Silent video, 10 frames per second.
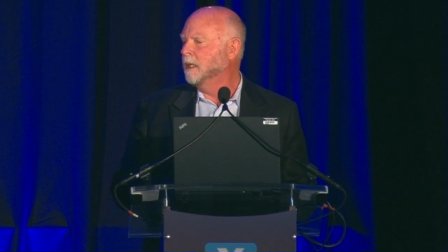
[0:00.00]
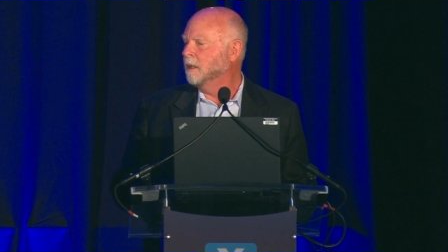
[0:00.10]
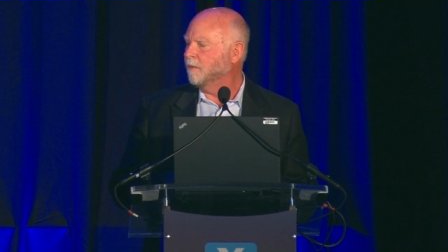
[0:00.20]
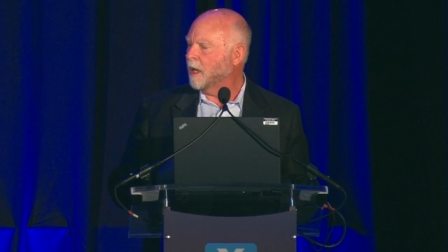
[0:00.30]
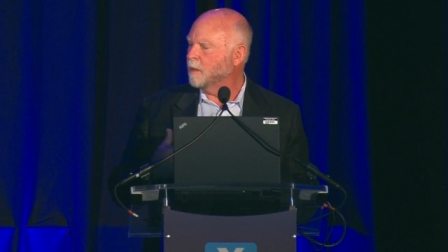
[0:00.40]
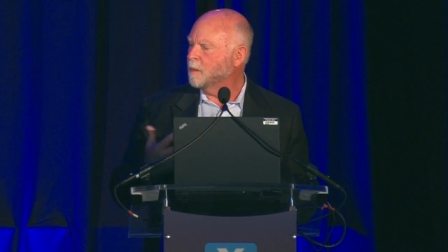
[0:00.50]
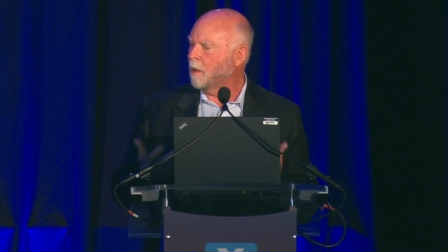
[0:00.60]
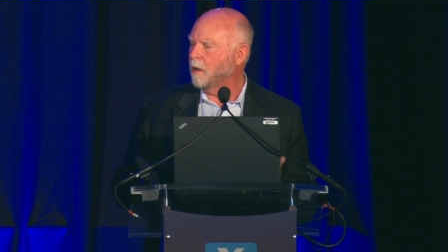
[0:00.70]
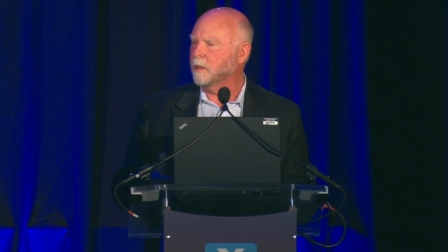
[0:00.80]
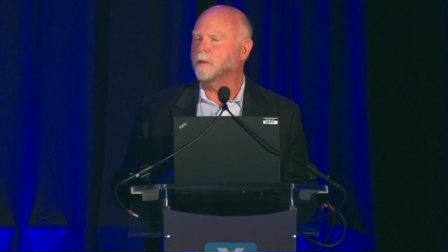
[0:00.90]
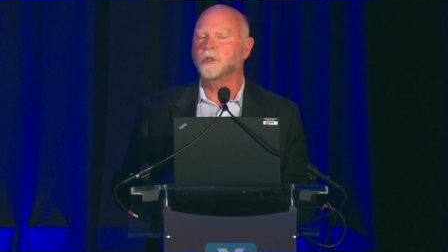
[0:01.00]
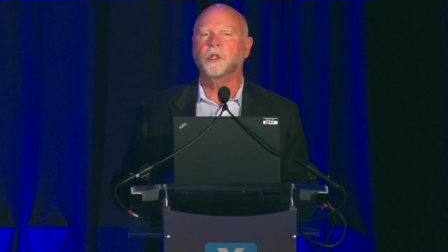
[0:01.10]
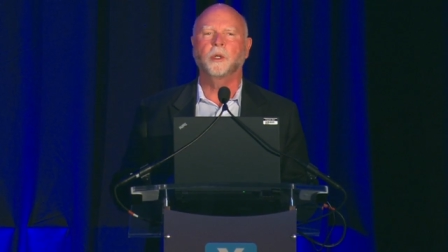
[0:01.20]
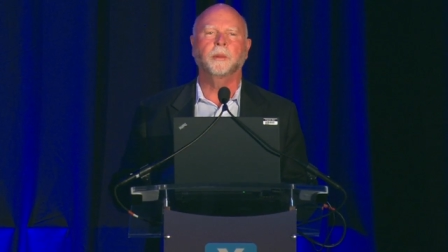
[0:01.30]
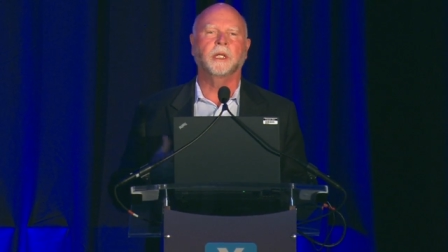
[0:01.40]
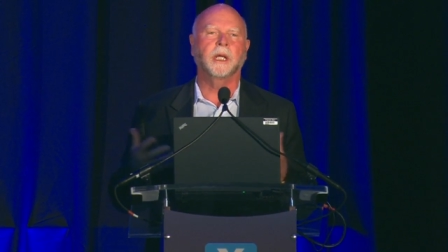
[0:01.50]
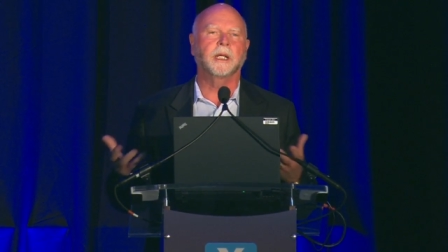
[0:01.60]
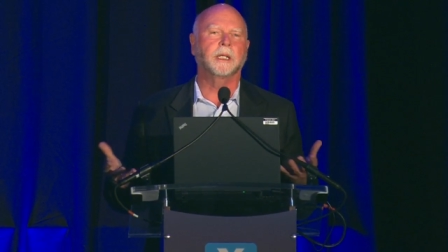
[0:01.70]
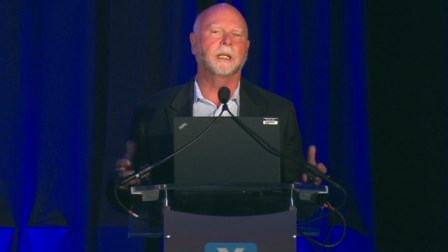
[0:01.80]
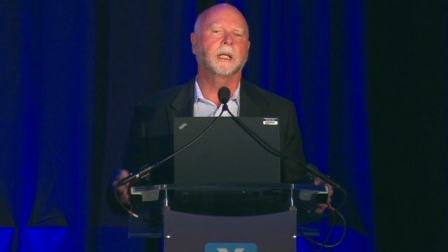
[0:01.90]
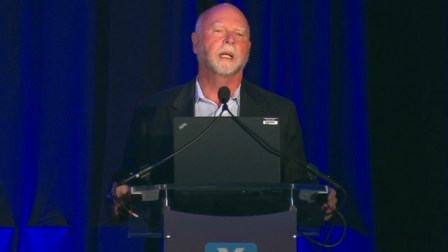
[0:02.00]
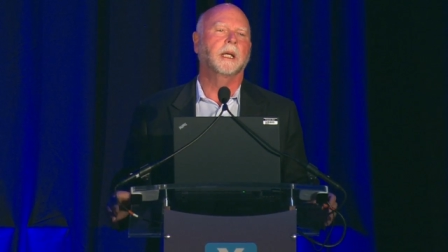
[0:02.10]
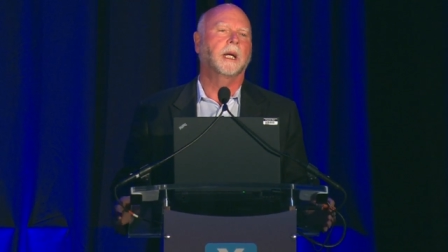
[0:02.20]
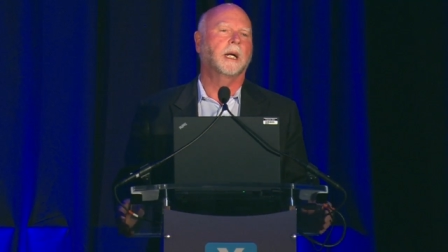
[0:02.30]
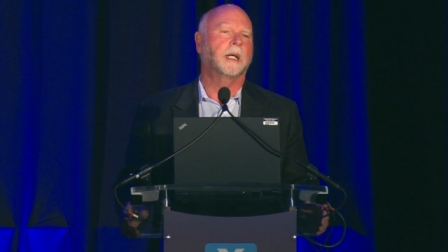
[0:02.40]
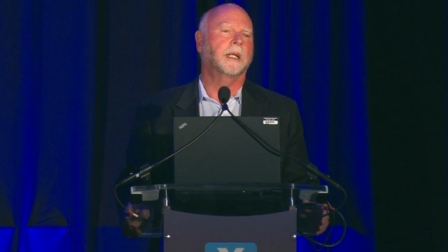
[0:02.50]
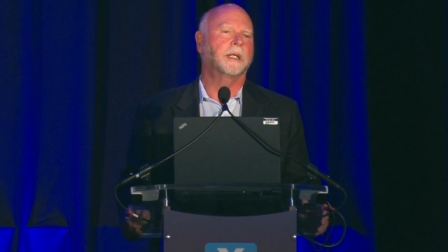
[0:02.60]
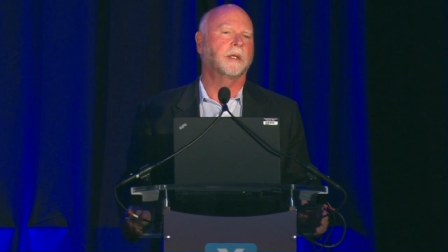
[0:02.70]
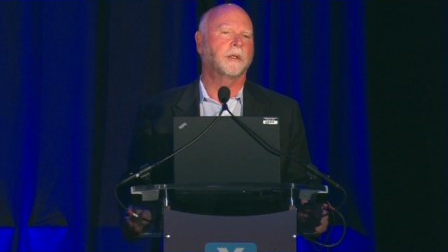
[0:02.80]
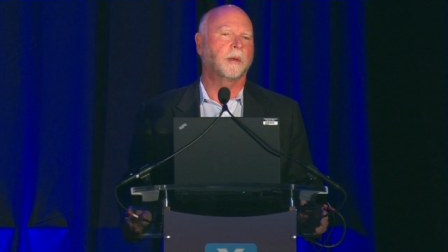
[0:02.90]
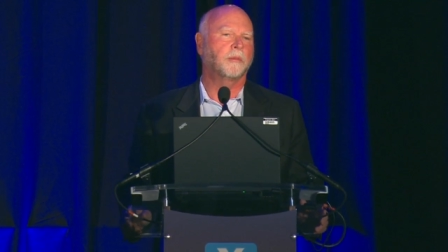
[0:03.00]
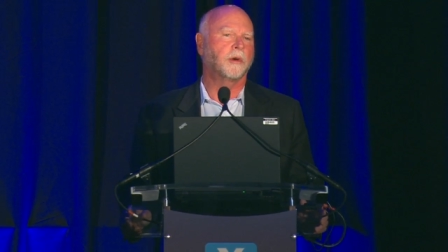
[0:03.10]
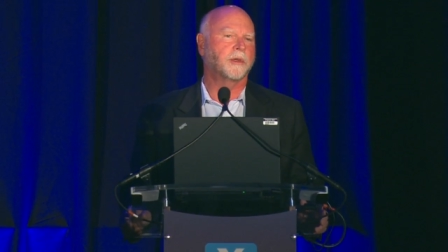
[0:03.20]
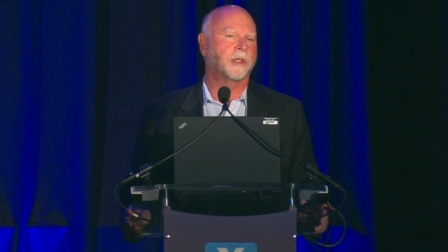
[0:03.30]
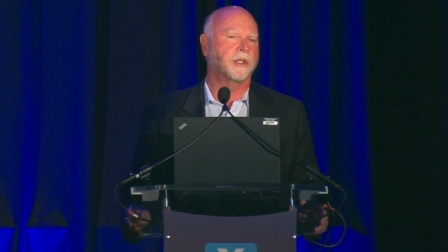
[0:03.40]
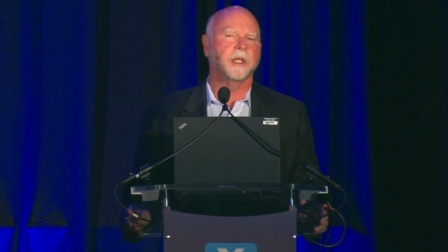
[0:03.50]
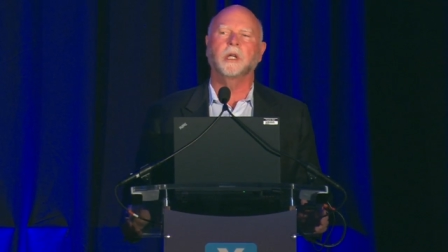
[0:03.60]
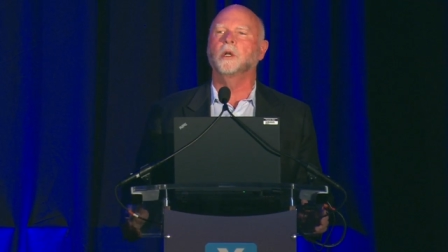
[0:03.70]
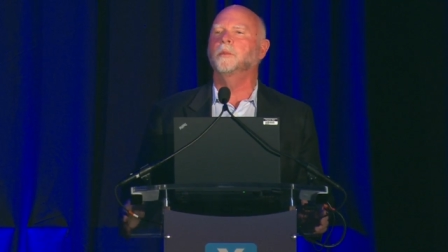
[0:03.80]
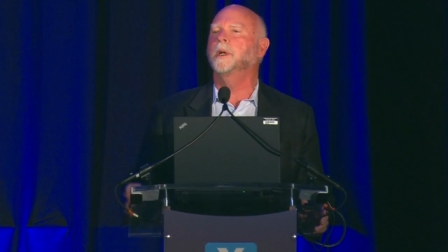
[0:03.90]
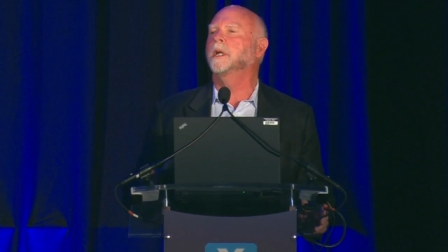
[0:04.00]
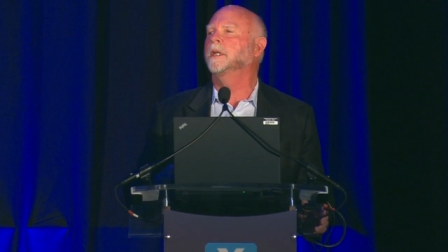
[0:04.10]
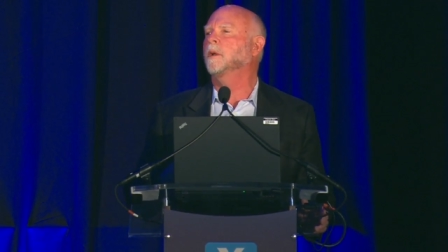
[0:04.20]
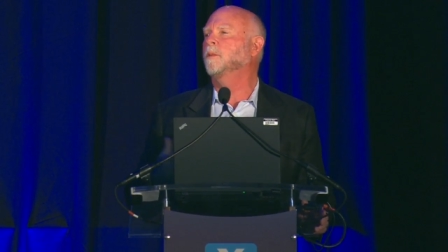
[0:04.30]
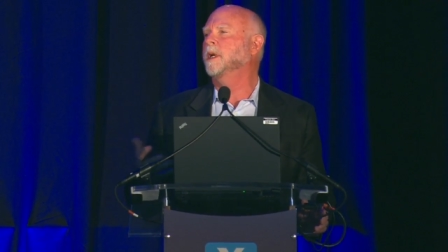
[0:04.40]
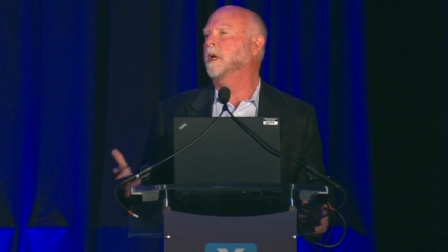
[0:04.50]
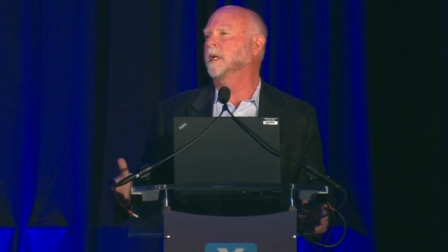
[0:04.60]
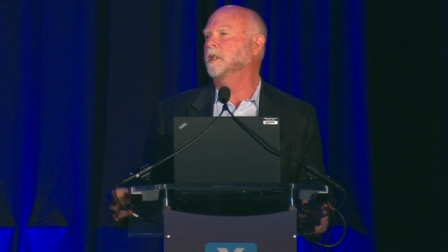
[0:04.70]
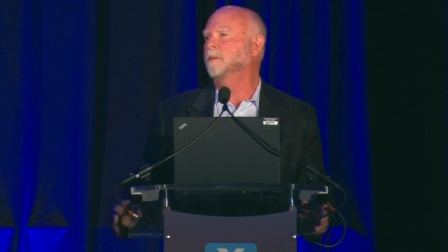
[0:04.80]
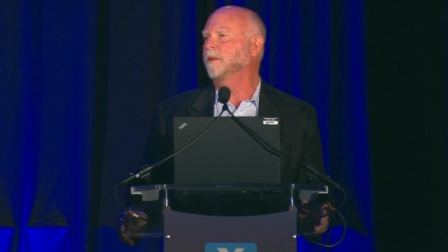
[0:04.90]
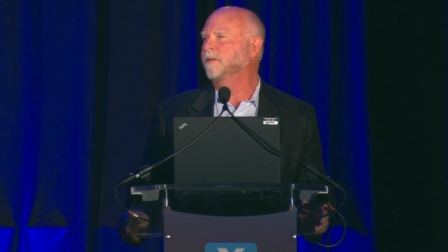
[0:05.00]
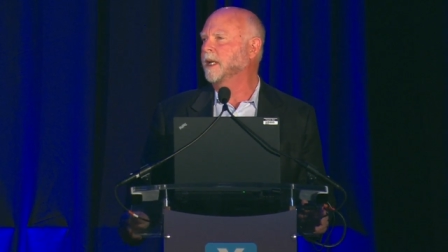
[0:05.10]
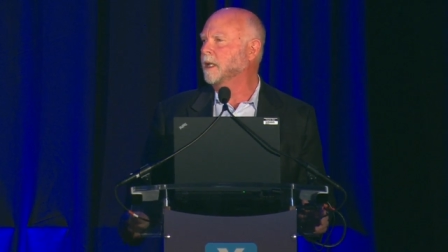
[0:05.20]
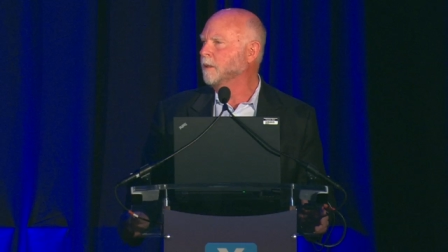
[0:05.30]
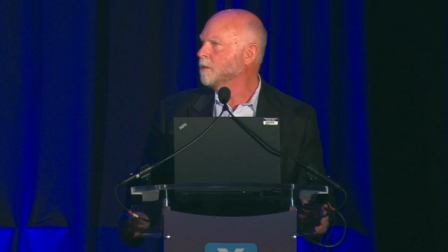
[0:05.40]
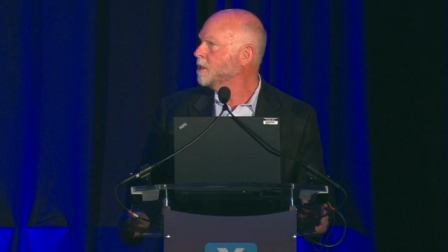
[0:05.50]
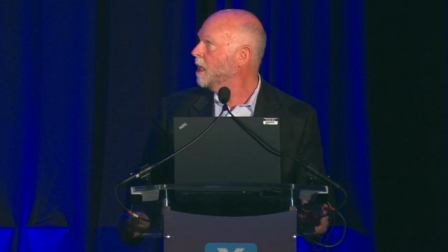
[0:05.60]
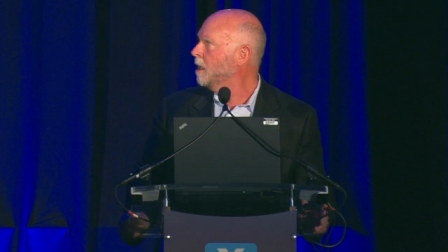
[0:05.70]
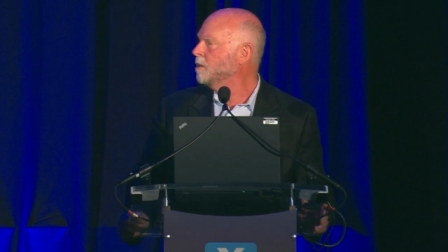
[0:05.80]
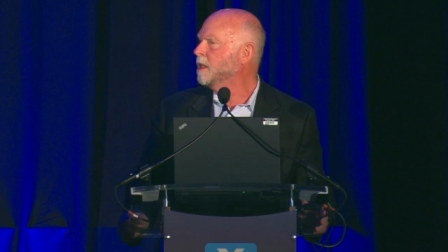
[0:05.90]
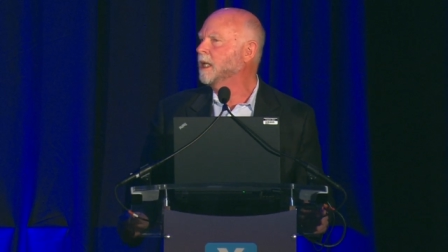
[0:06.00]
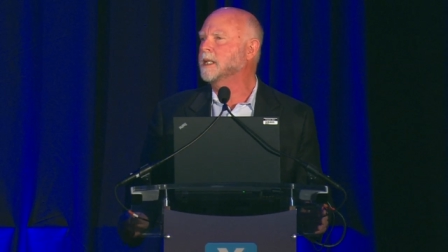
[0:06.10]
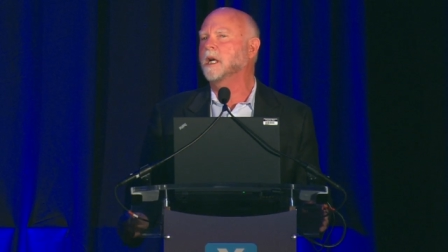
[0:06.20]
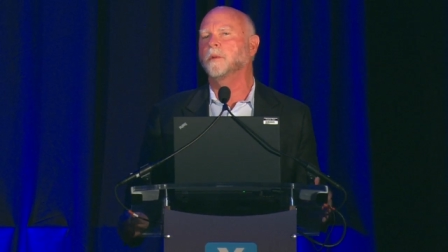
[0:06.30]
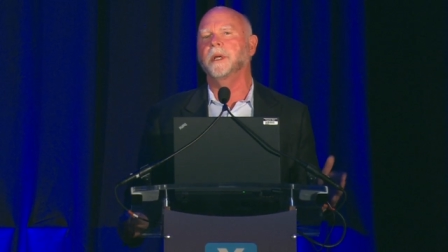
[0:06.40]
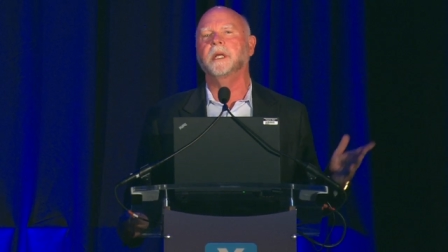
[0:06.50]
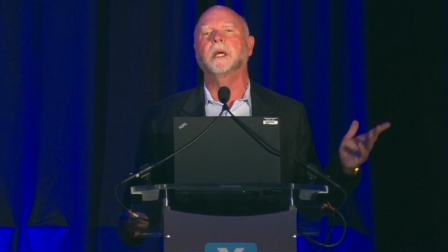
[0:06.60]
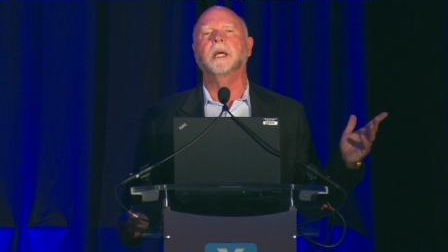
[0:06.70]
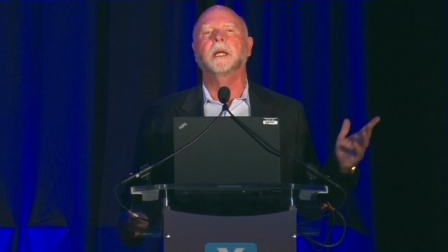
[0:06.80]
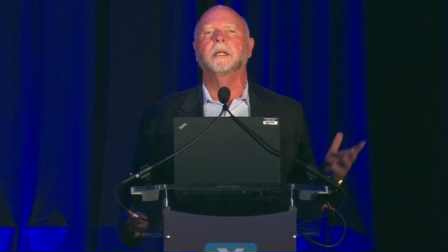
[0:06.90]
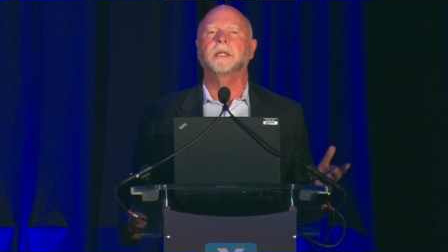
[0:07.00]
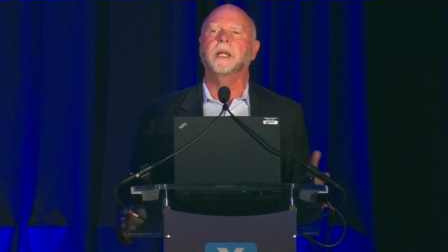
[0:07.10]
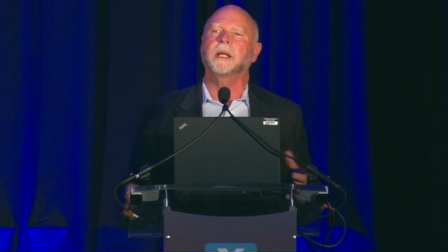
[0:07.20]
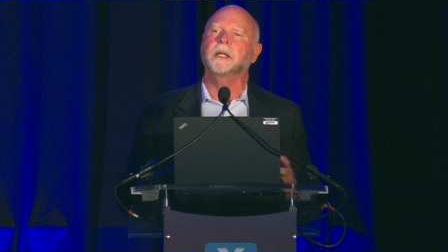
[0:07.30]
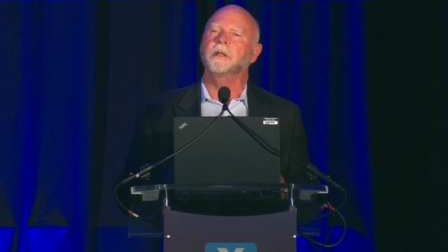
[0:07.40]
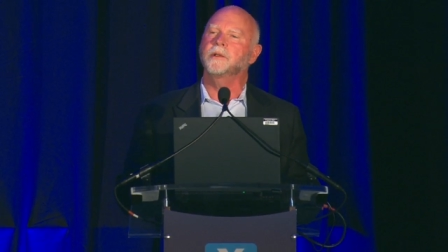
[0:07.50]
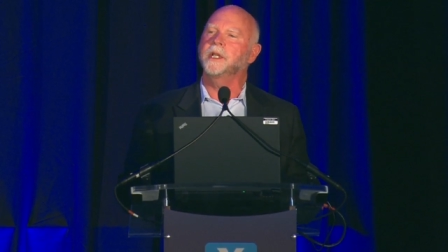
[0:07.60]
The virus particles accumulated Uh, until they burst the cell open and then went on to infect other cells. And that's how we detect it. You